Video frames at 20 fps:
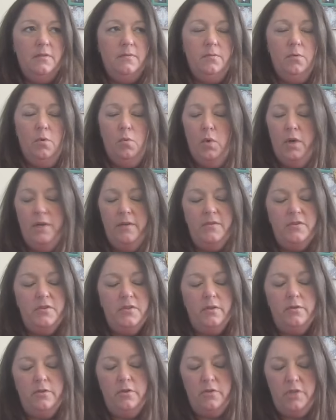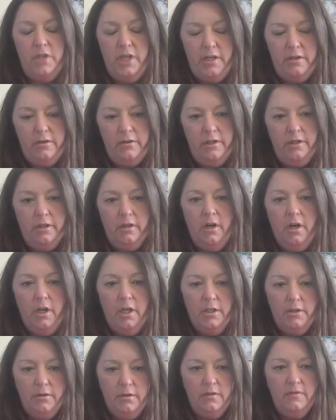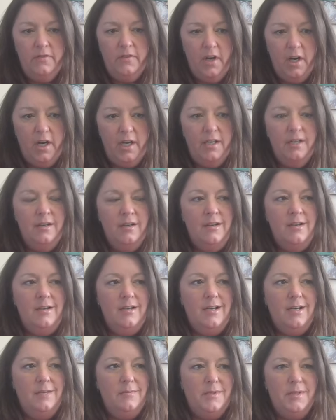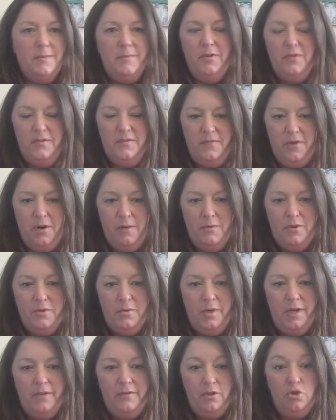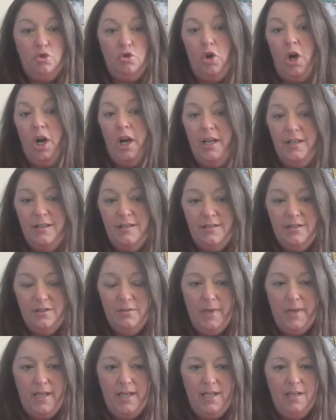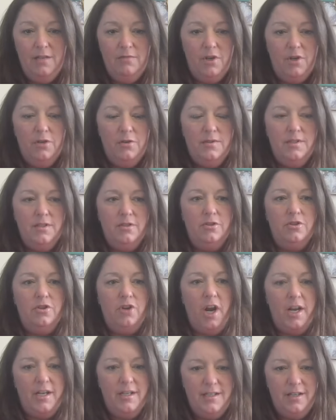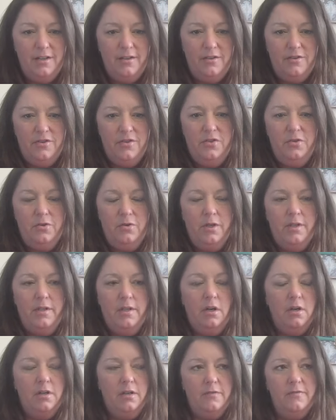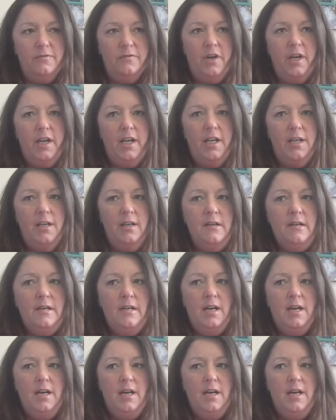if whatever social channel you're on, you can find um, some of those farmers who are out there trying to make inroads that are trying to tell their story that aren't afraid